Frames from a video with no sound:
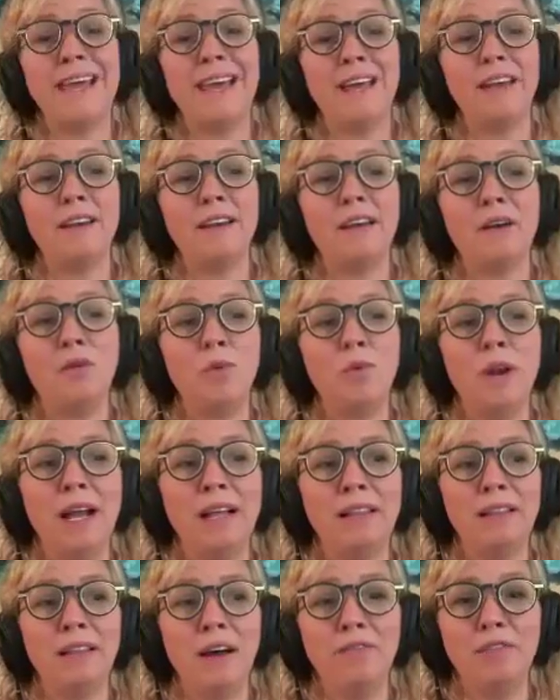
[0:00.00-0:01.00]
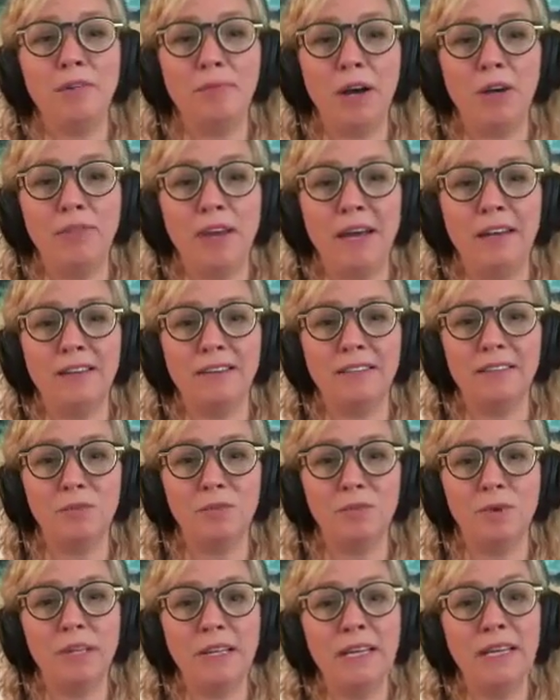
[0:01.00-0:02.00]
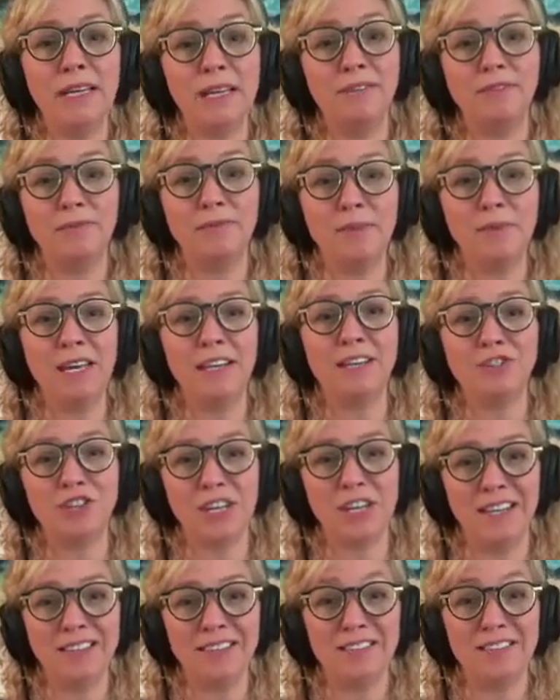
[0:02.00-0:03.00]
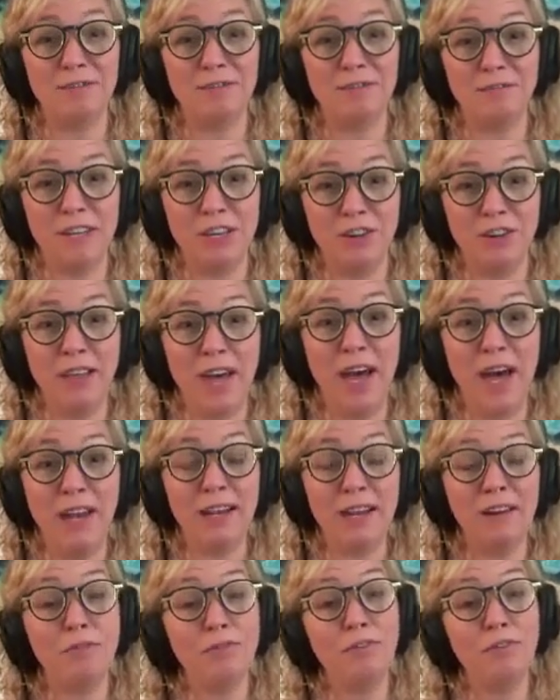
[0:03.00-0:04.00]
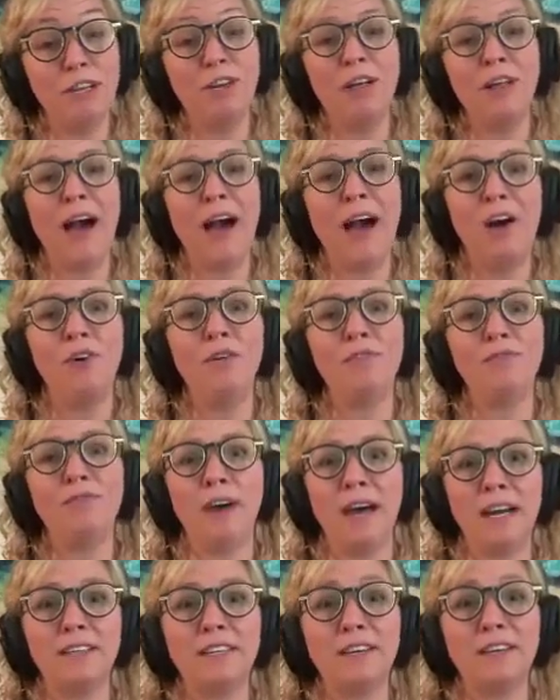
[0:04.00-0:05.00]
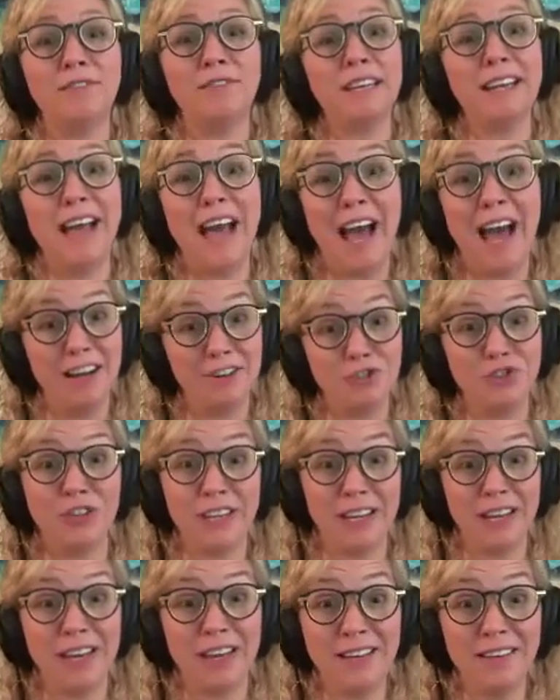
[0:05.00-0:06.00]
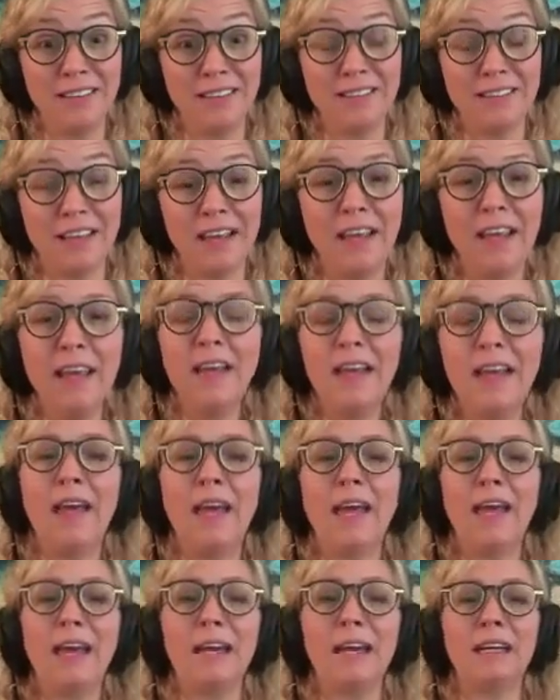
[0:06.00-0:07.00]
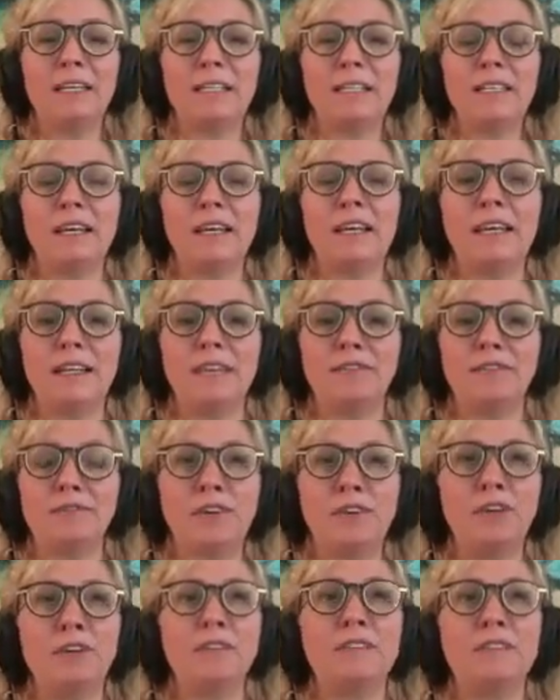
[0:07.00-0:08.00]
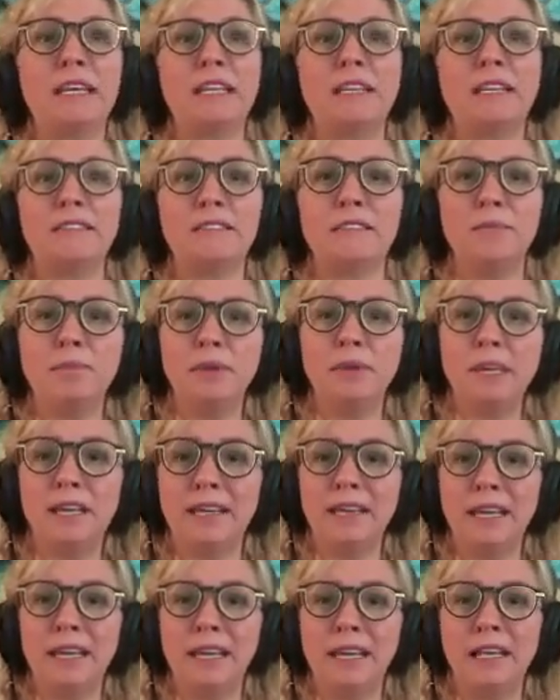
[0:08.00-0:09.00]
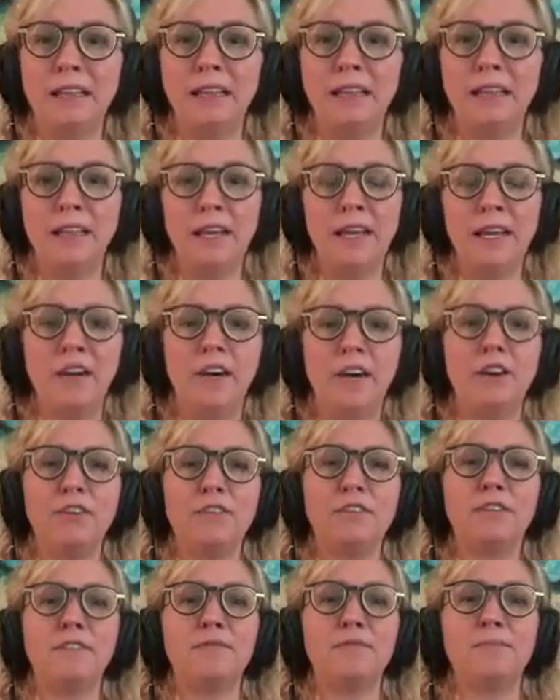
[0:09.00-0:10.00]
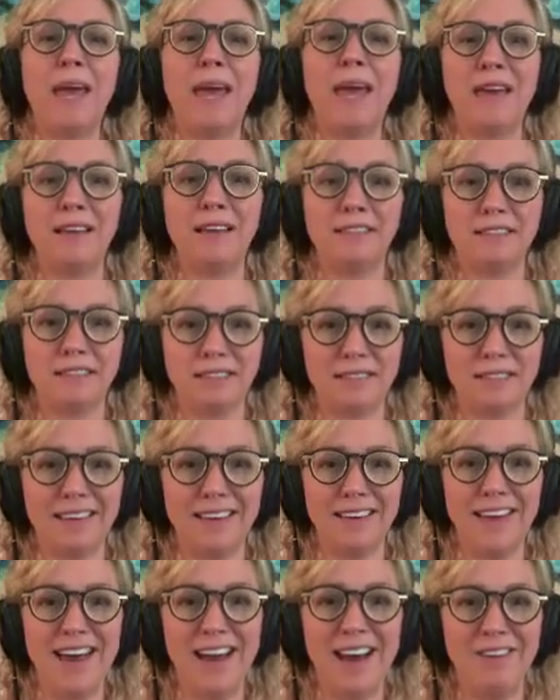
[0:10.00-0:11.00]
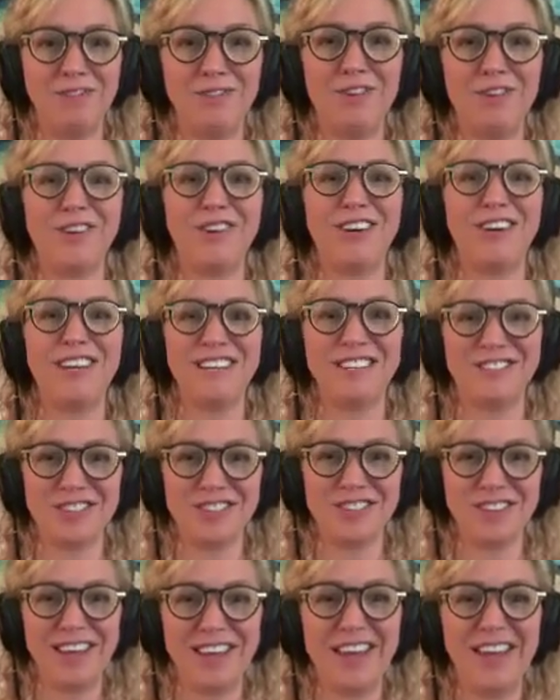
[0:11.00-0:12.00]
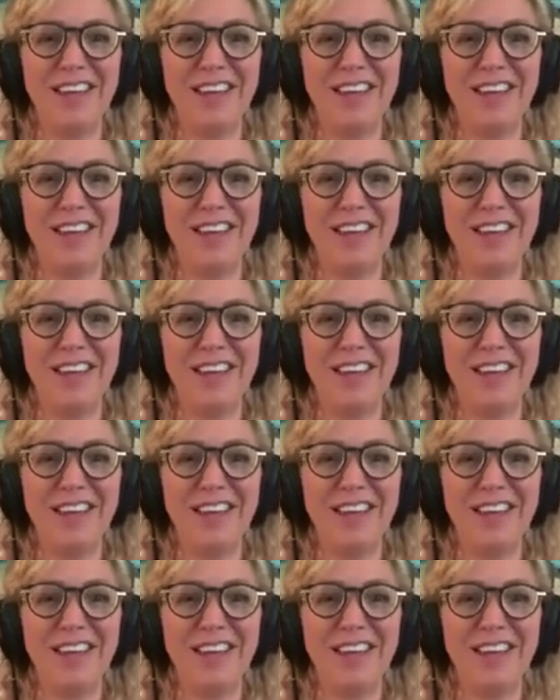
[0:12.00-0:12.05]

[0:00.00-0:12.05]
And what I love about that is it really gives me a chance to feel that and feel how effective it actually is. And it feels like this completely clear space after each